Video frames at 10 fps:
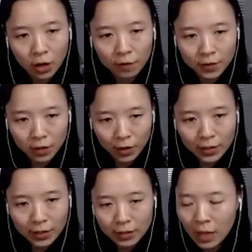of the
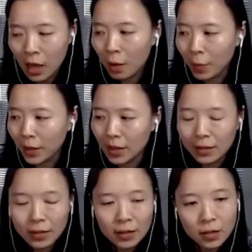gradient by
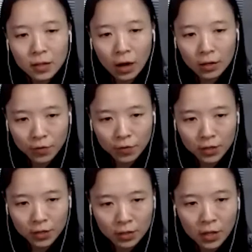taking the loss
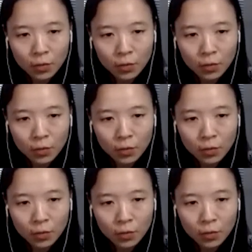function